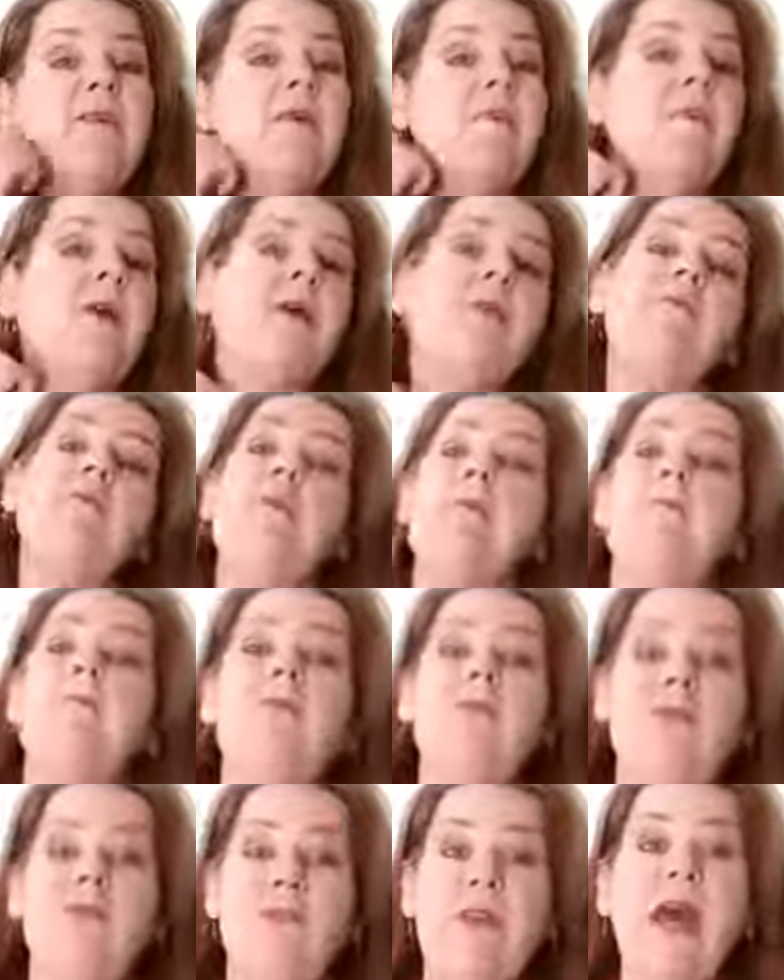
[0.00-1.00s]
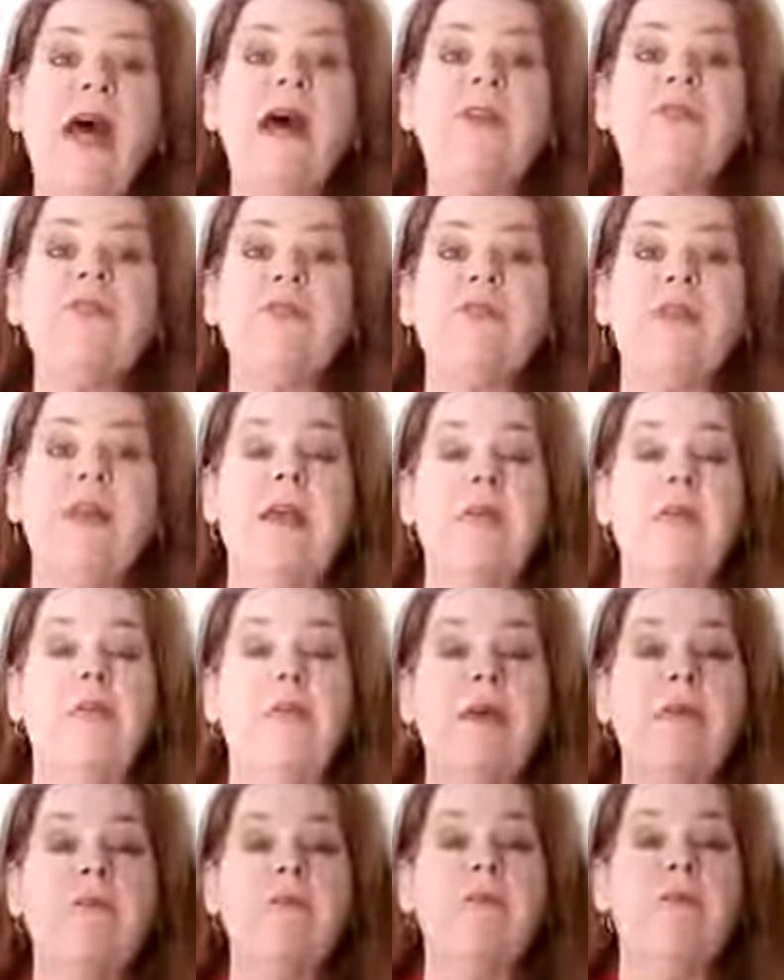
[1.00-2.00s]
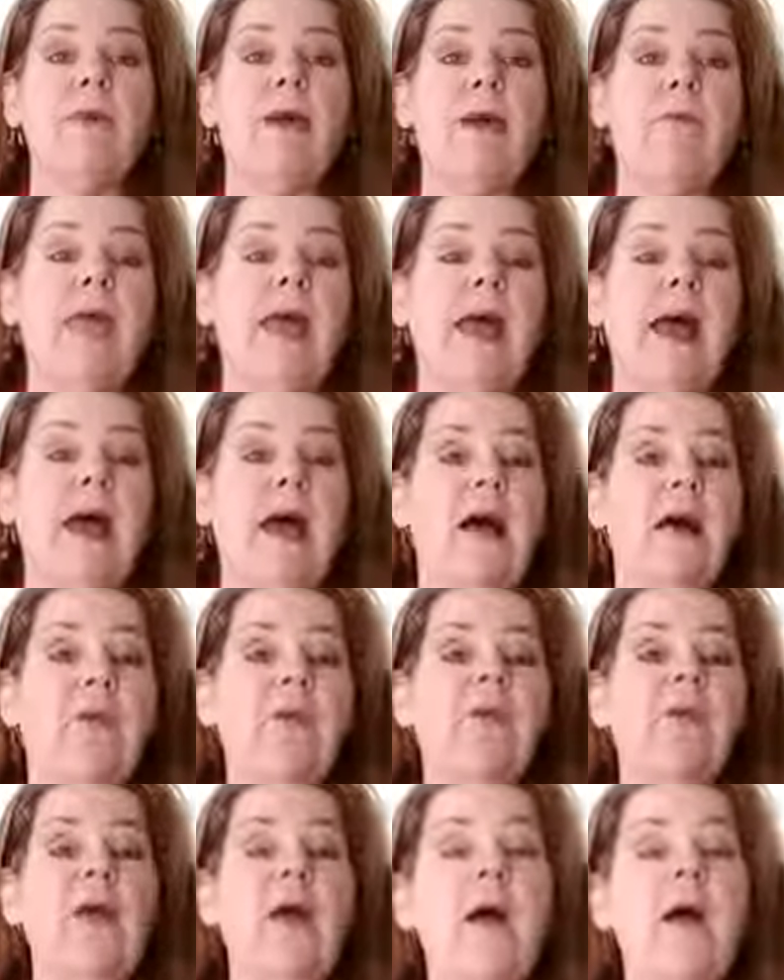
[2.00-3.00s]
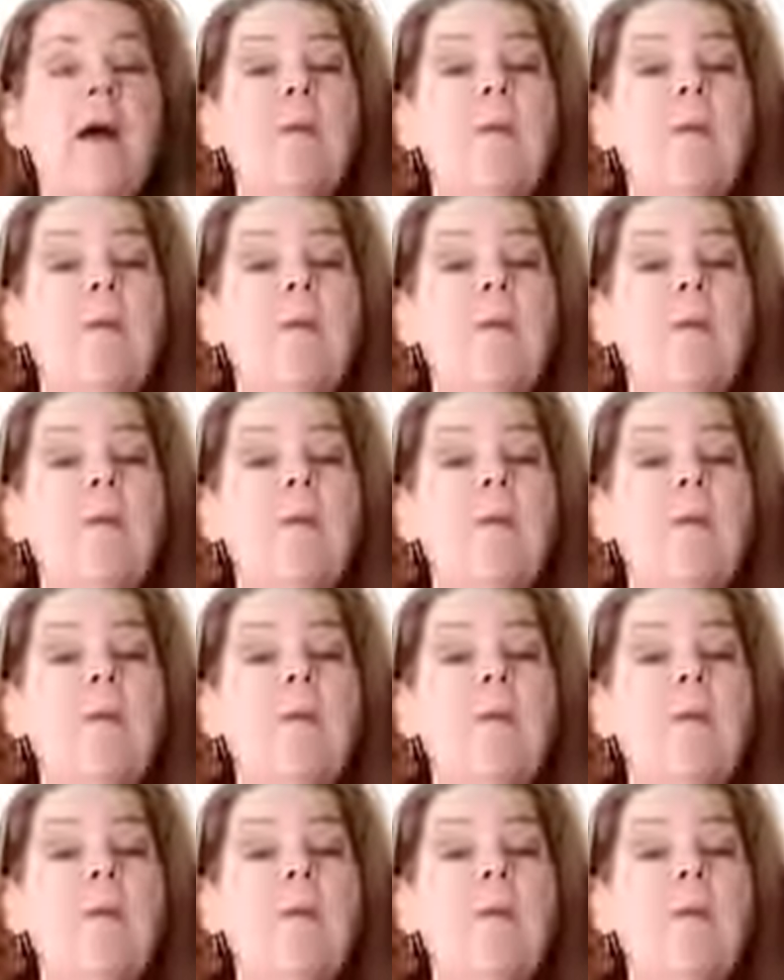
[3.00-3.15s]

Sometimes people just have zinc creams around the house.